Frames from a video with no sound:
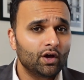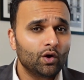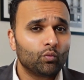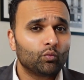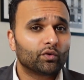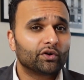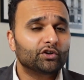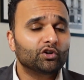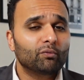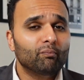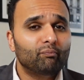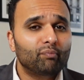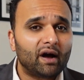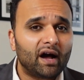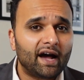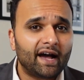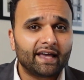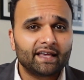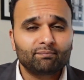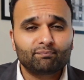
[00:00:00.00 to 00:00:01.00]
where you're
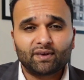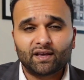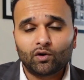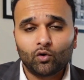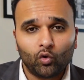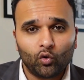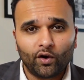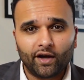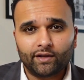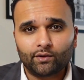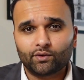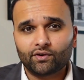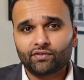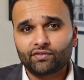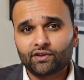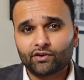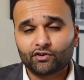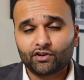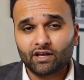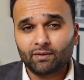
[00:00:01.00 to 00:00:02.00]
buying Bitcoin or
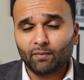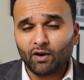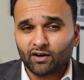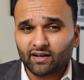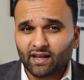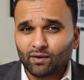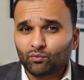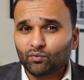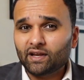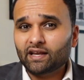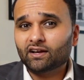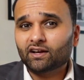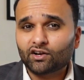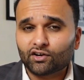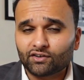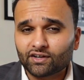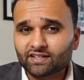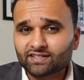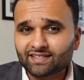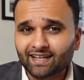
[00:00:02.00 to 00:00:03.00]
Ethereum on a
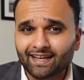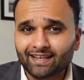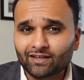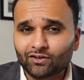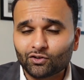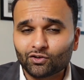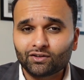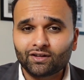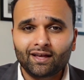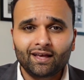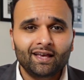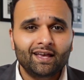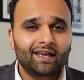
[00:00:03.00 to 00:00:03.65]
reoccurring cycle,